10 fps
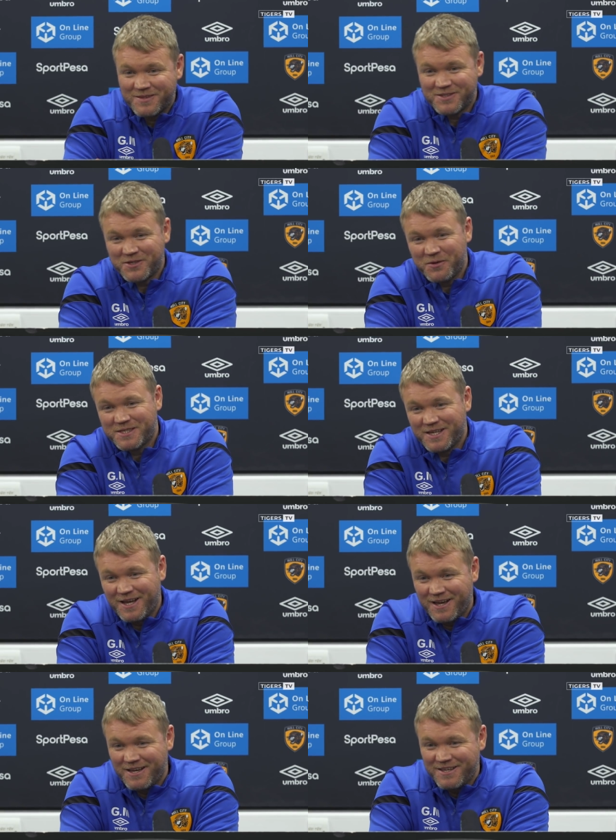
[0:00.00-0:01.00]
So it's
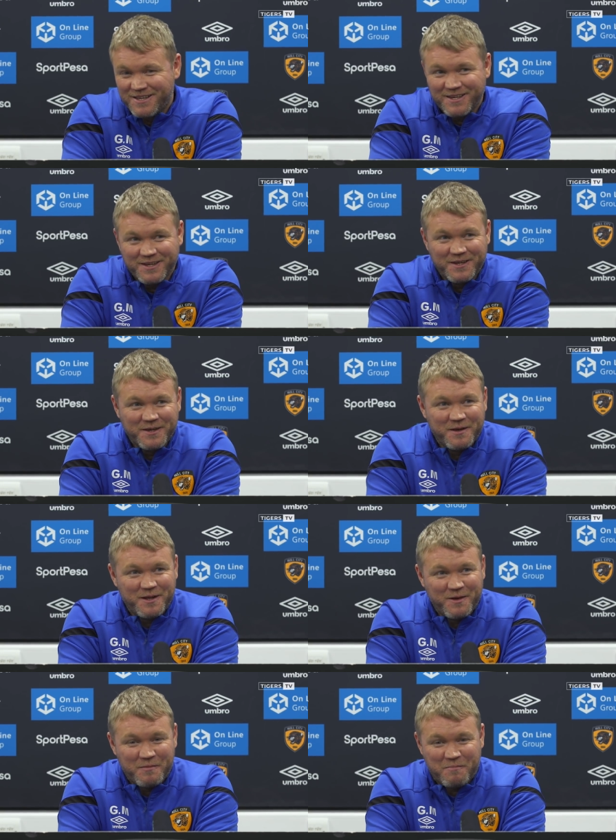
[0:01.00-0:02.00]
a
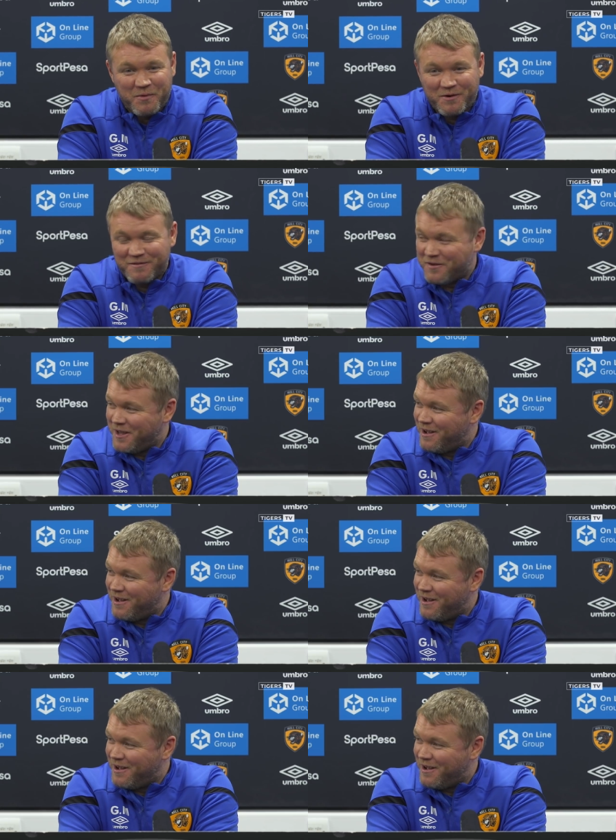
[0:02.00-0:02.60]
little bit boring for you.